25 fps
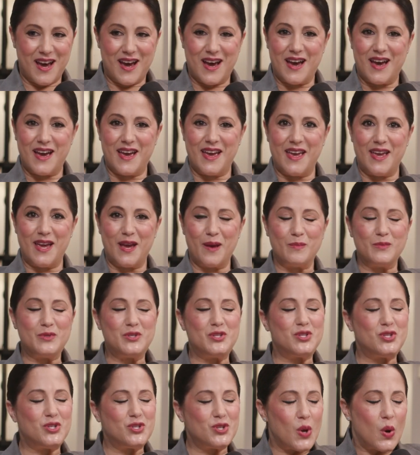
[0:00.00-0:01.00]
I am
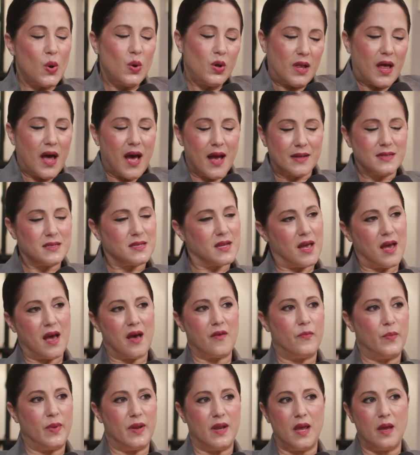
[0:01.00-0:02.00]
so glad to
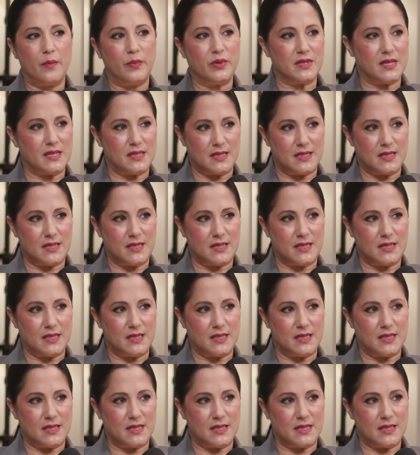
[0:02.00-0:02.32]
have been able